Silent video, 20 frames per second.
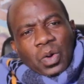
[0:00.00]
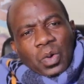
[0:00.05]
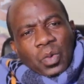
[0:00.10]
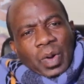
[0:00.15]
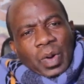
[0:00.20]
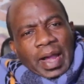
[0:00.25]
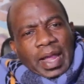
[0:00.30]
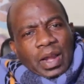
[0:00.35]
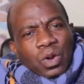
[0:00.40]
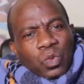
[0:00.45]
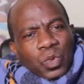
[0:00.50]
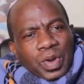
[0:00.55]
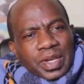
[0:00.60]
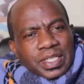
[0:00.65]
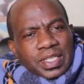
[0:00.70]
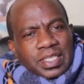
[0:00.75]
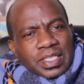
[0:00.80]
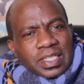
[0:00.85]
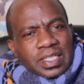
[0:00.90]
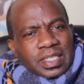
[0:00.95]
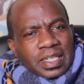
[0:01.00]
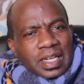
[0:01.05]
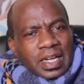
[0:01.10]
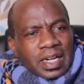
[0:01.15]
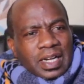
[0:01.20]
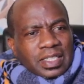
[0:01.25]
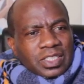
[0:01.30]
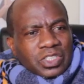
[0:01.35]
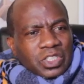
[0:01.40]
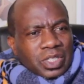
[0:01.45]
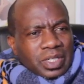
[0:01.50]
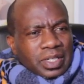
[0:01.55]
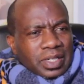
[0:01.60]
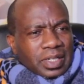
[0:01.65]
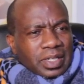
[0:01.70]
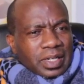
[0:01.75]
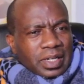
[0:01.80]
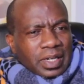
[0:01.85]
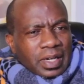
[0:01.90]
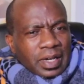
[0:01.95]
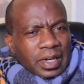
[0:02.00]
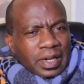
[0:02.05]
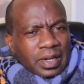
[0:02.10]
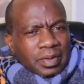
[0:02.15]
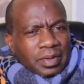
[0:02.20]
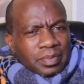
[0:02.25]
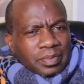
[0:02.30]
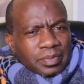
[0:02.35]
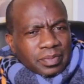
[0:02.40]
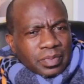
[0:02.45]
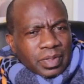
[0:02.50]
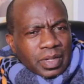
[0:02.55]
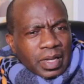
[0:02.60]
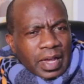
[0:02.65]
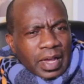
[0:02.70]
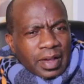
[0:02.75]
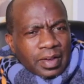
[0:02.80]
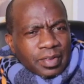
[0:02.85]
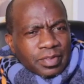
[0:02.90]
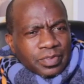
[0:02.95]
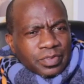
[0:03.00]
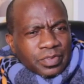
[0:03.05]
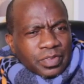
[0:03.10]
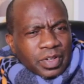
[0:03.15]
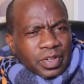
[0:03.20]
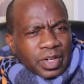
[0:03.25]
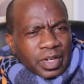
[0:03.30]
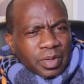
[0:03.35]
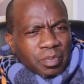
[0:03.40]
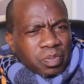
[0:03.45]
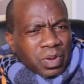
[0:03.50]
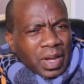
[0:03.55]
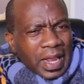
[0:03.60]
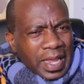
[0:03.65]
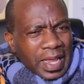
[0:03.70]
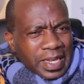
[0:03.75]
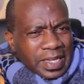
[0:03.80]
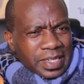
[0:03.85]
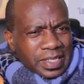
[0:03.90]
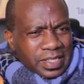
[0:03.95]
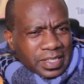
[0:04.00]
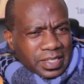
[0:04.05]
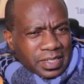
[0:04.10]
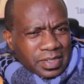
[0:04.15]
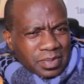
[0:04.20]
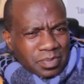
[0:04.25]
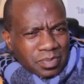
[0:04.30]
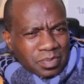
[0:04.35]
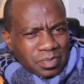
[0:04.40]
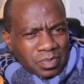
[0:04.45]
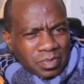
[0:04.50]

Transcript: While Western culture have replaced,